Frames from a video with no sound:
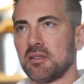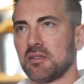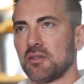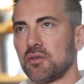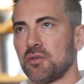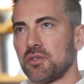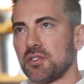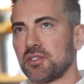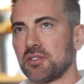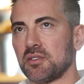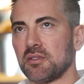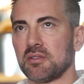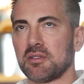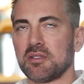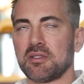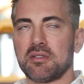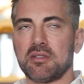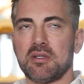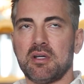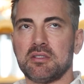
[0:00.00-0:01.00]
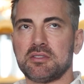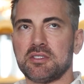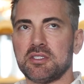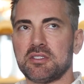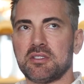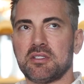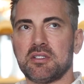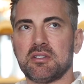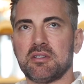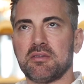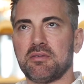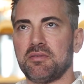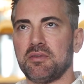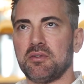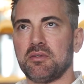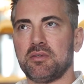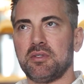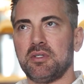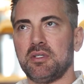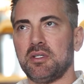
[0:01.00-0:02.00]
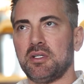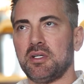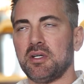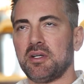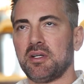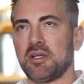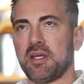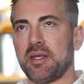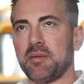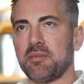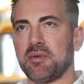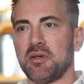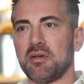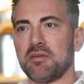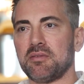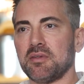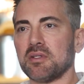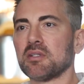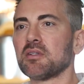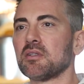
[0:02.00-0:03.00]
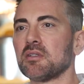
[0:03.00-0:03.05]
and cushions, and I just kind of feel you've got to keep it off it,